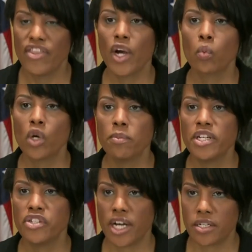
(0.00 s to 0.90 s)
There will
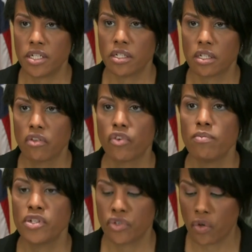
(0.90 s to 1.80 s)
be justice for
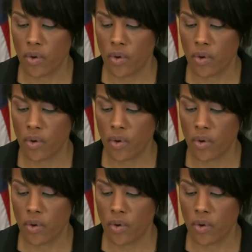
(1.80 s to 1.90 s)
Mr.